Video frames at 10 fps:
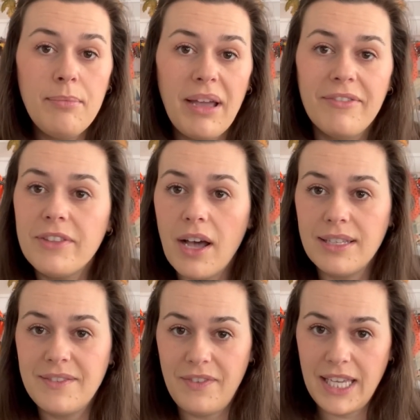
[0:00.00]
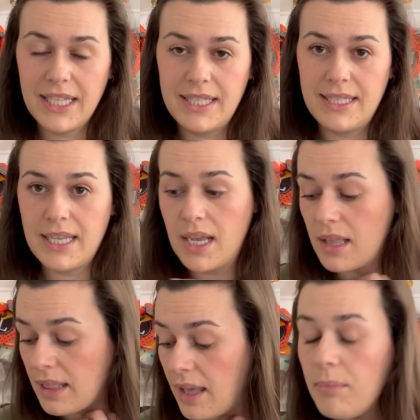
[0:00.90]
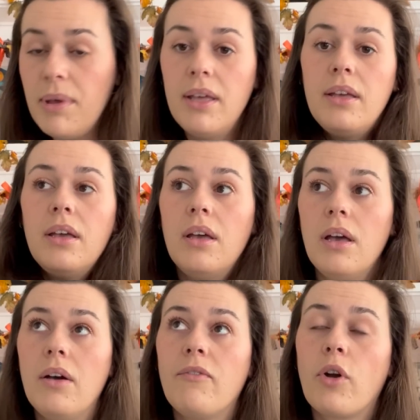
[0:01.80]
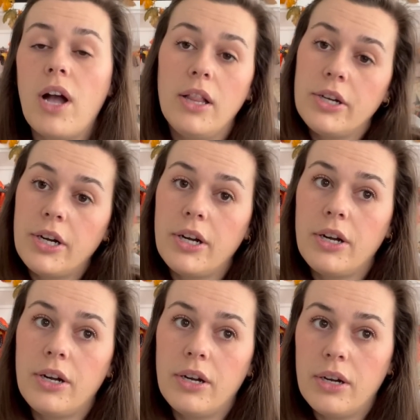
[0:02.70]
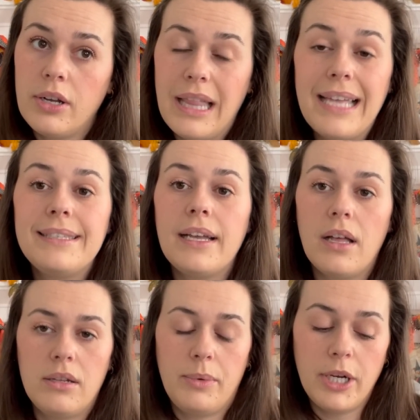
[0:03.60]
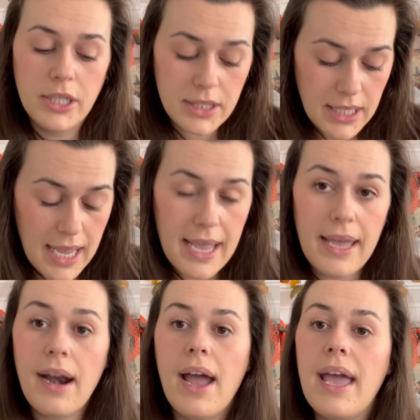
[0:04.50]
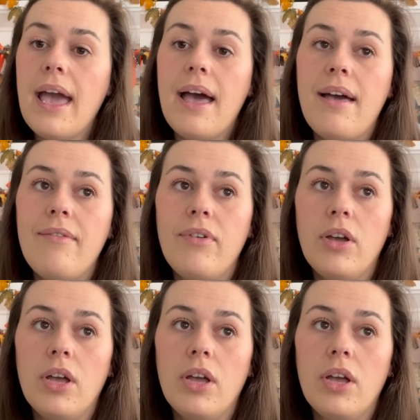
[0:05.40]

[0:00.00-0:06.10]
my Floss Fix club for Classic Colorworks, and I have